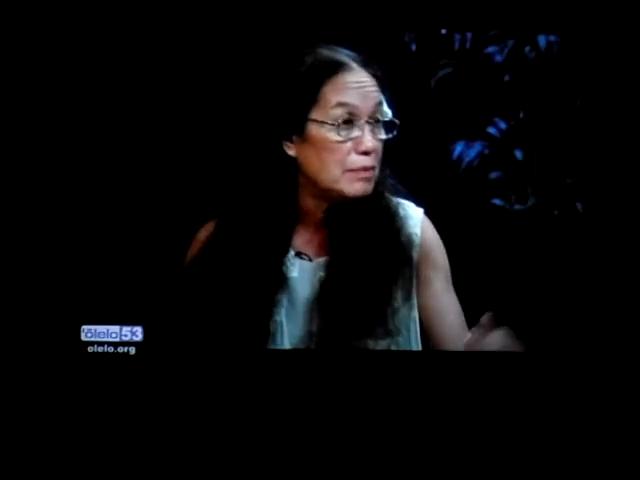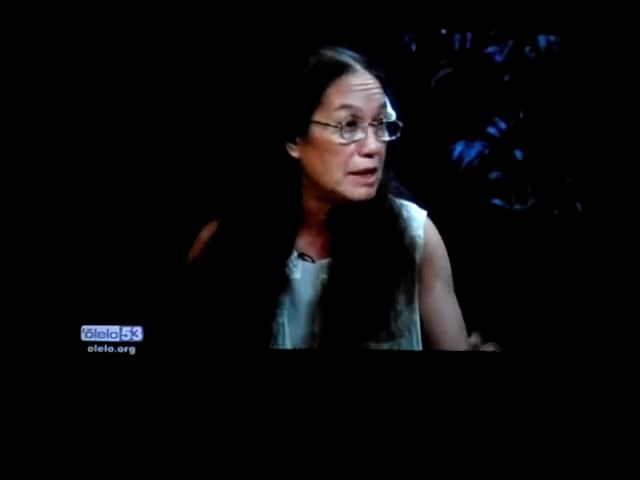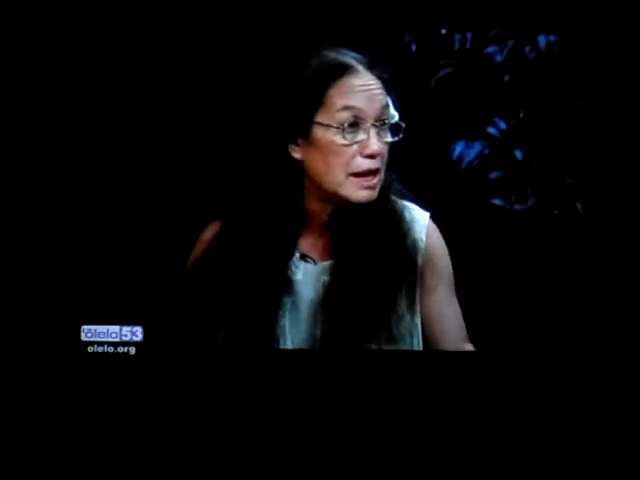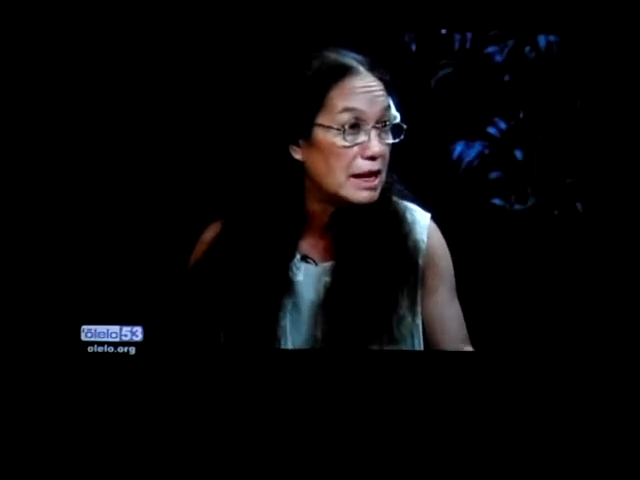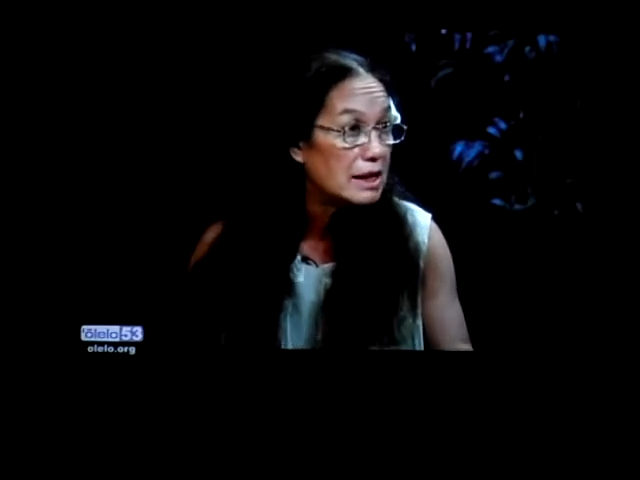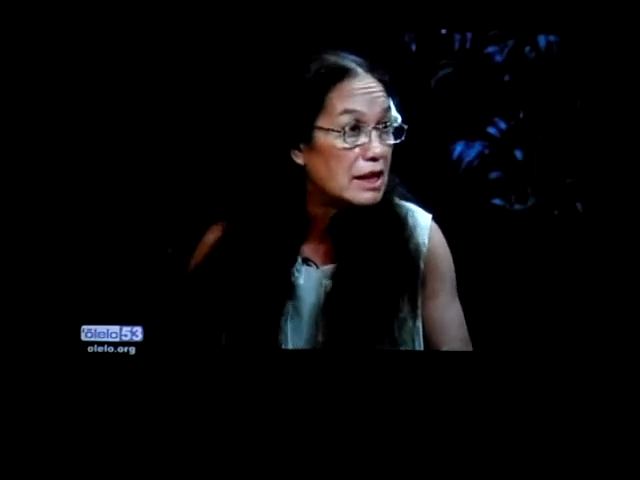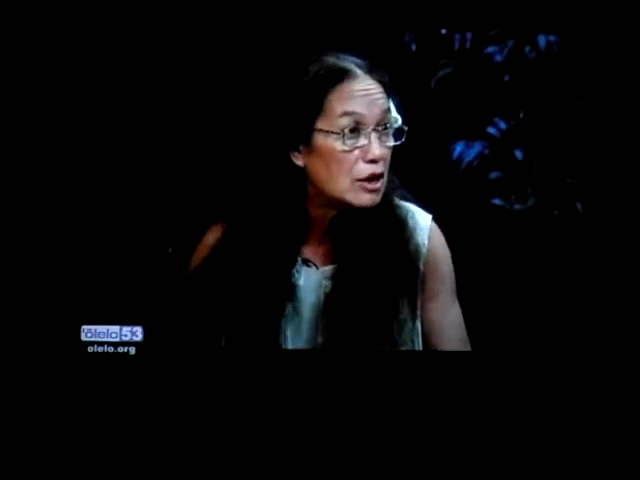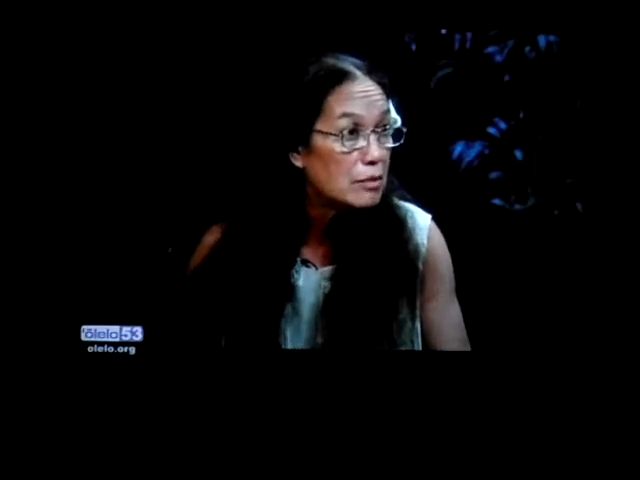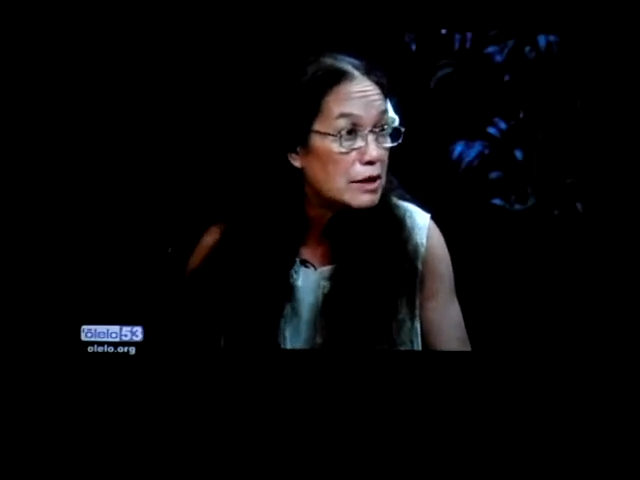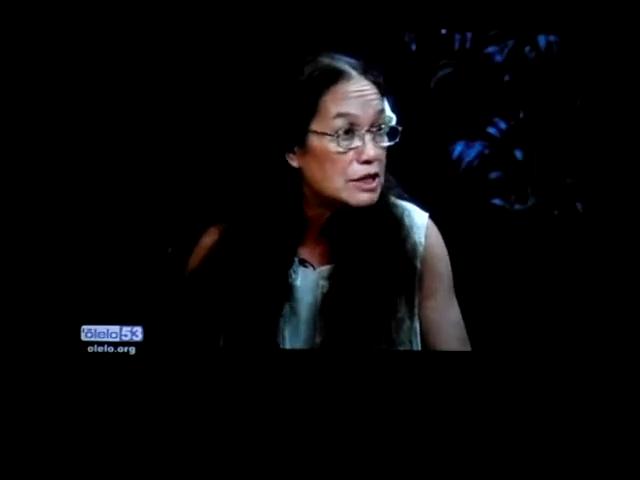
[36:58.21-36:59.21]
be getting
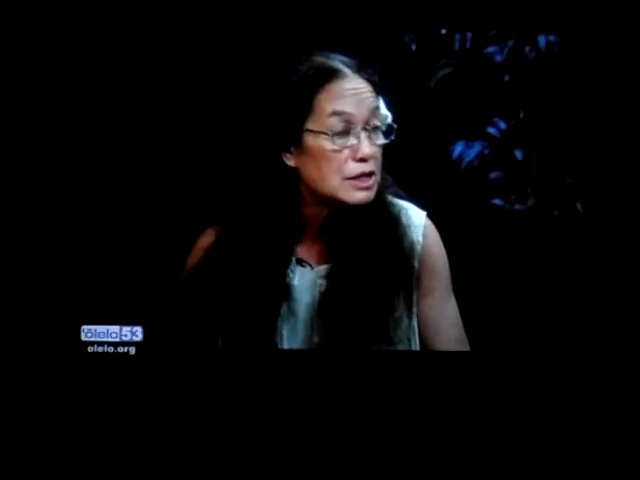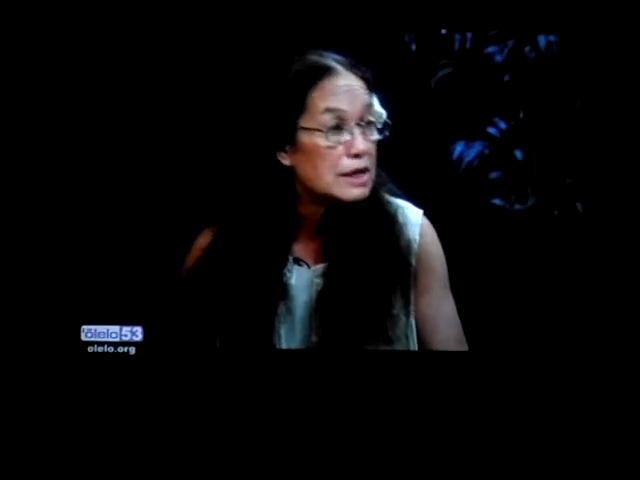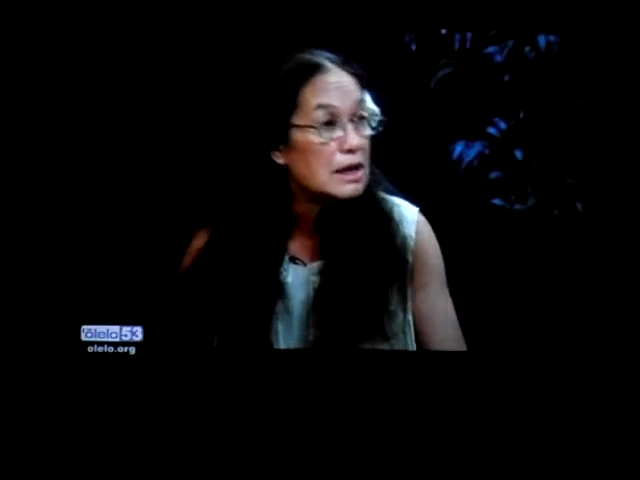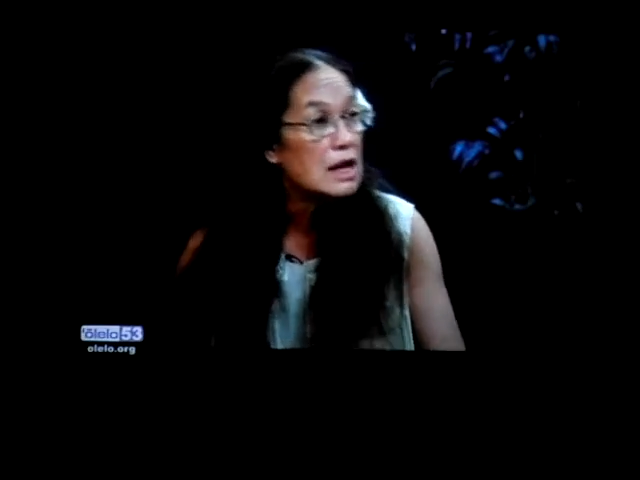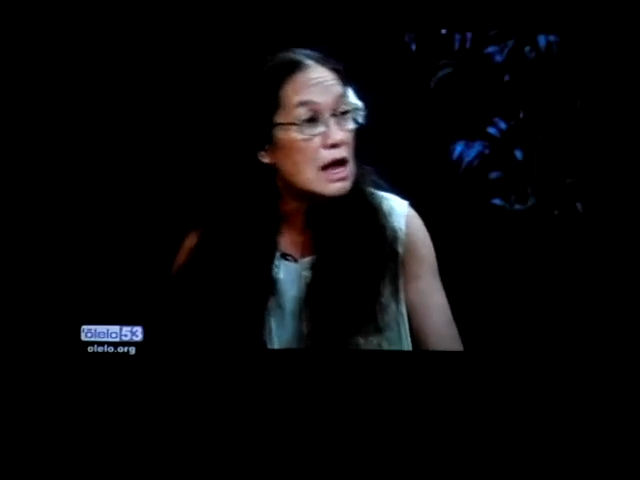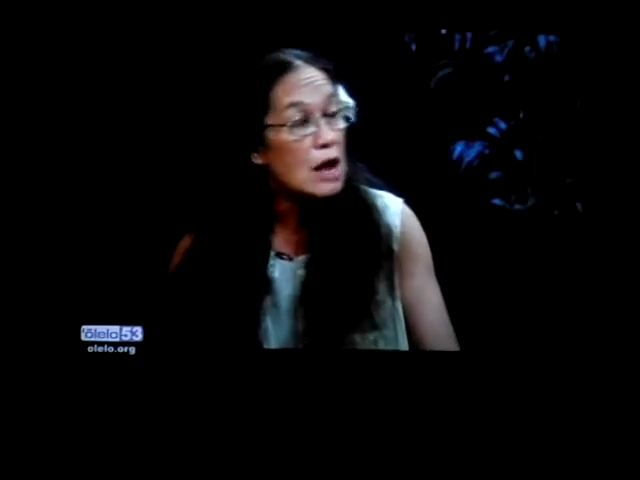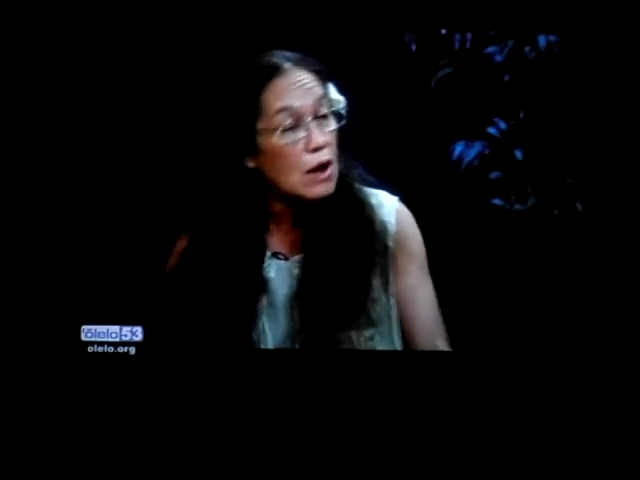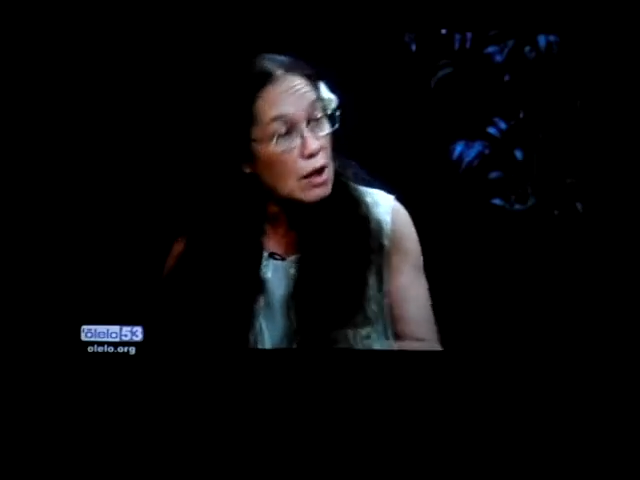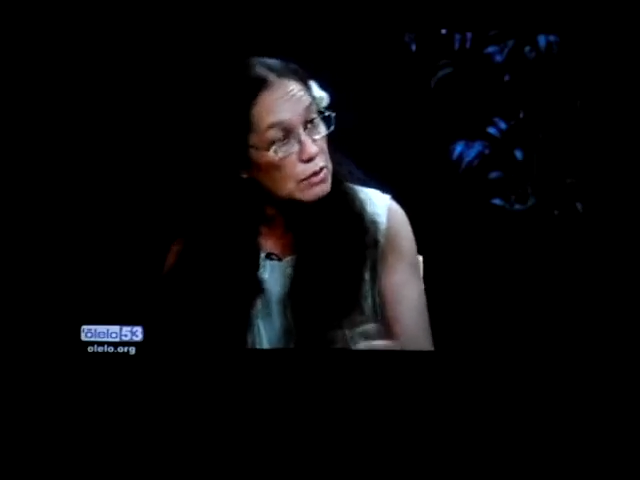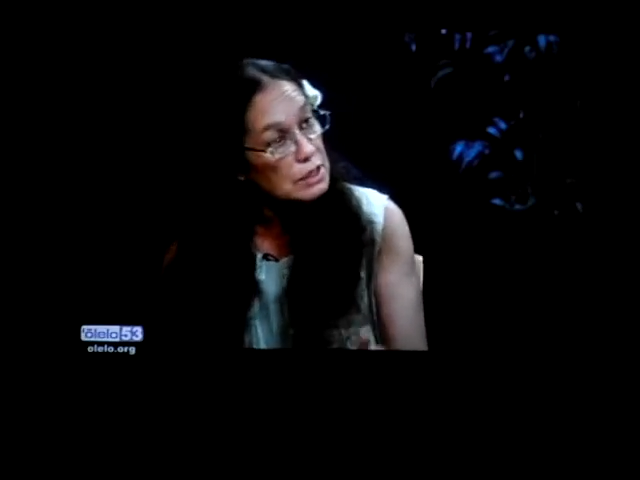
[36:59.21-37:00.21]
their budget.
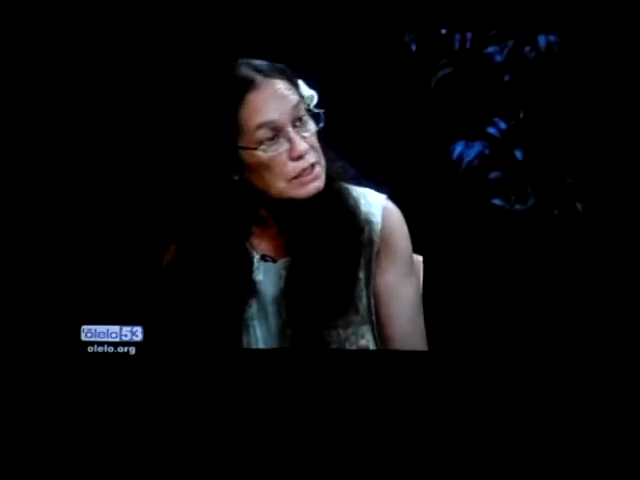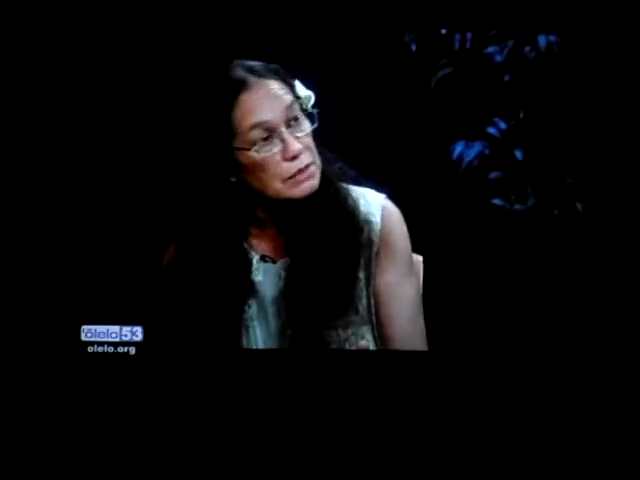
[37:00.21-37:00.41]
How much